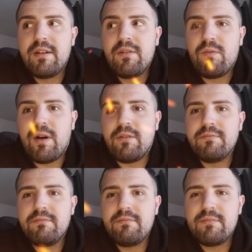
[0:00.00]

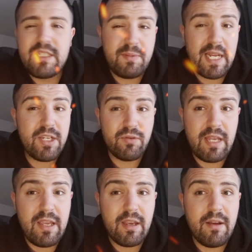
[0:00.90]
well, there's a potential
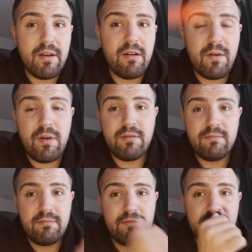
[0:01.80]
there. You go, all right, well,
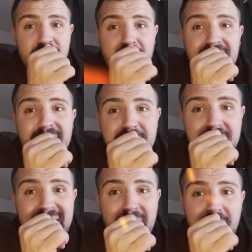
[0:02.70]
I'm going to
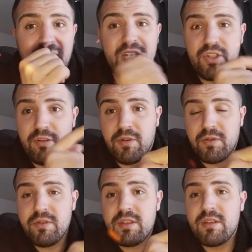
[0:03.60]
now punish your
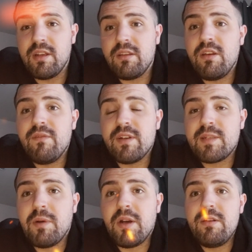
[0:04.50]
models that you've
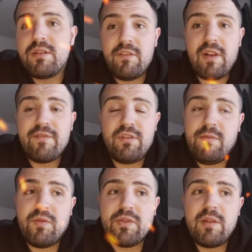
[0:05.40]
exposed. You've left 2
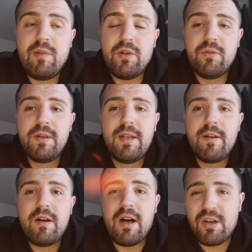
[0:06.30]
models in the middle.
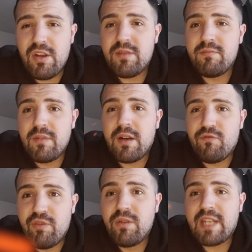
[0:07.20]
I'm going to do some
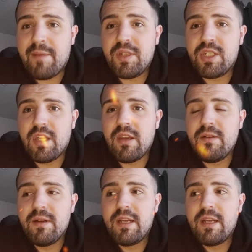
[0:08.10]
real damage to you.